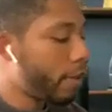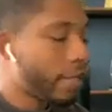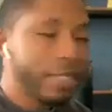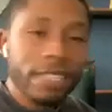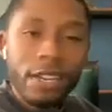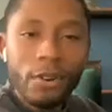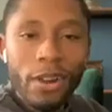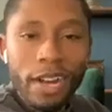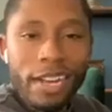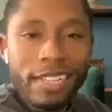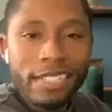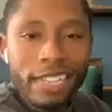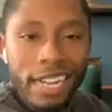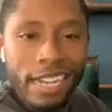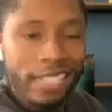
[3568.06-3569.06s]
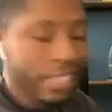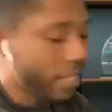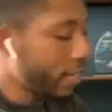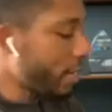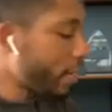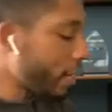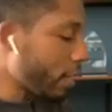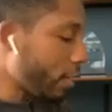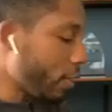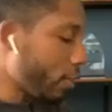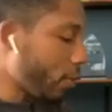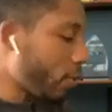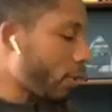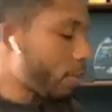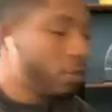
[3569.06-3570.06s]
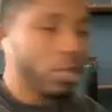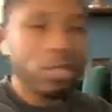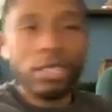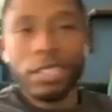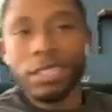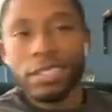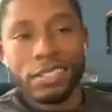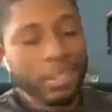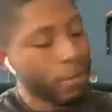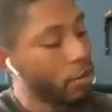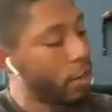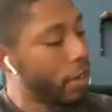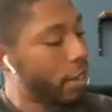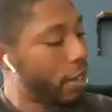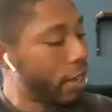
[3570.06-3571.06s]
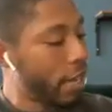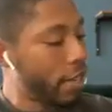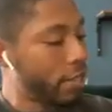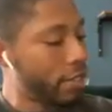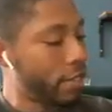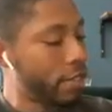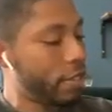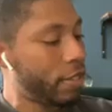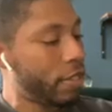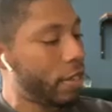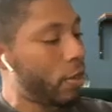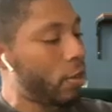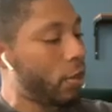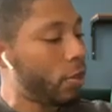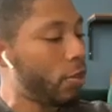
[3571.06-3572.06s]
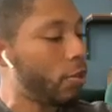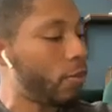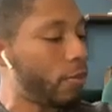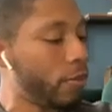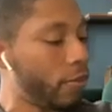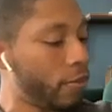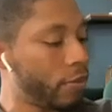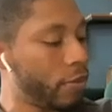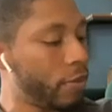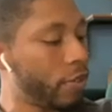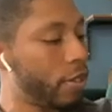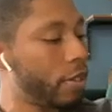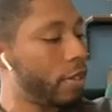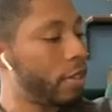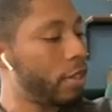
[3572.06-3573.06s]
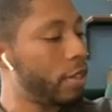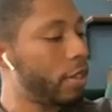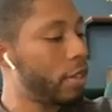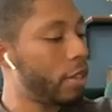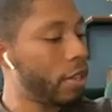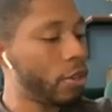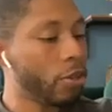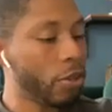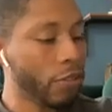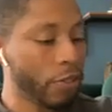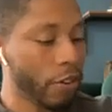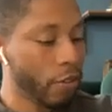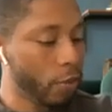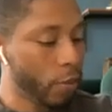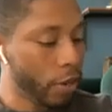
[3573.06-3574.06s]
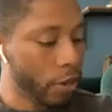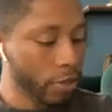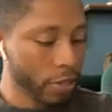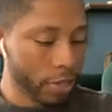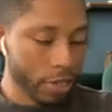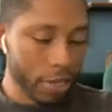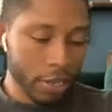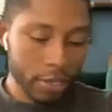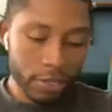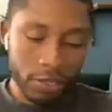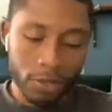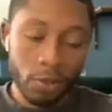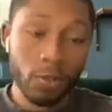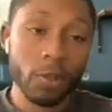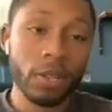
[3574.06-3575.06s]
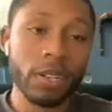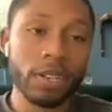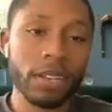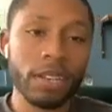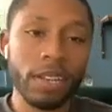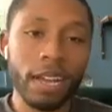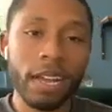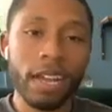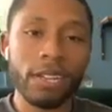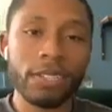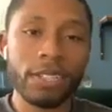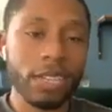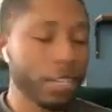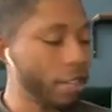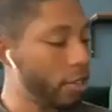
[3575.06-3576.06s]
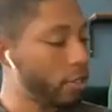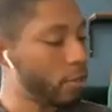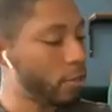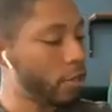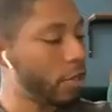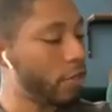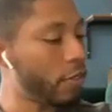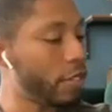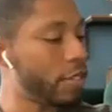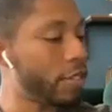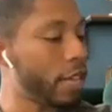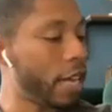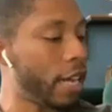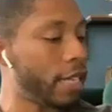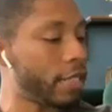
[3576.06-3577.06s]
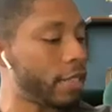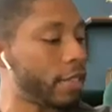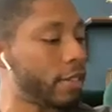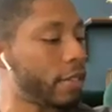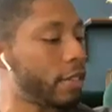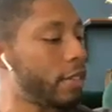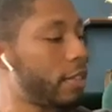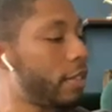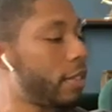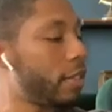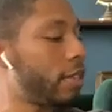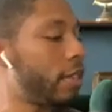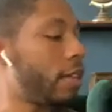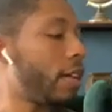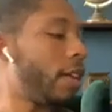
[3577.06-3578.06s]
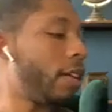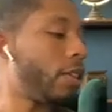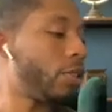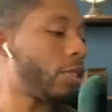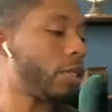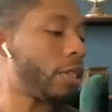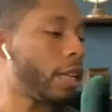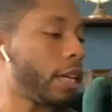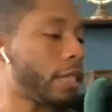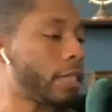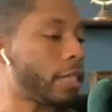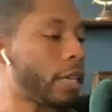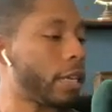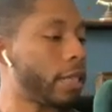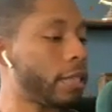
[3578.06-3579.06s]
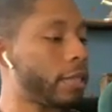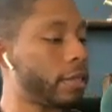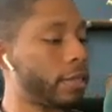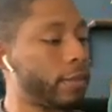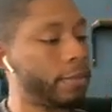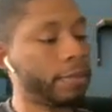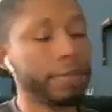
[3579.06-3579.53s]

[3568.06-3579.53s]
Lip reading: Tell Isa I said hello. I'm sure she can see me. Hey Isa, how are you? I don't know if everyone else is there too, but I'll say hello specifically to Isa. I know she likes science.